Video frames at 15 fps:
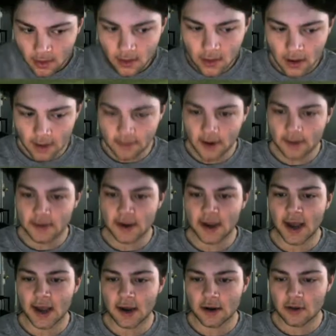I'm probably
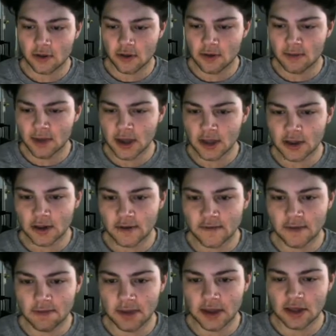not going to show much of
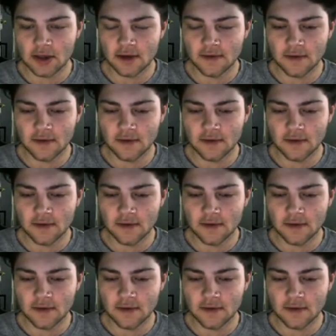the pitching